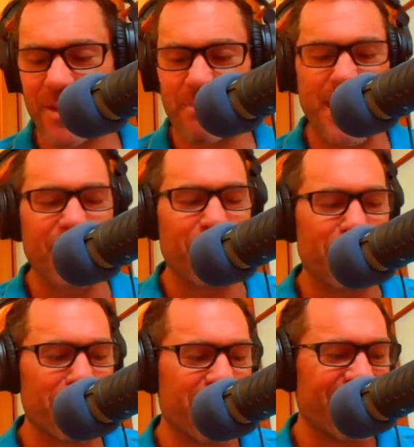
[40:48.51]
It may not
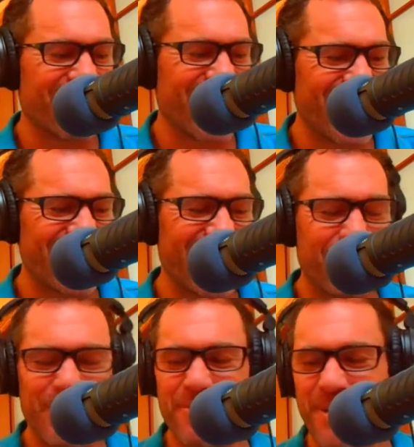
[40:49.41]
be me that they end up with,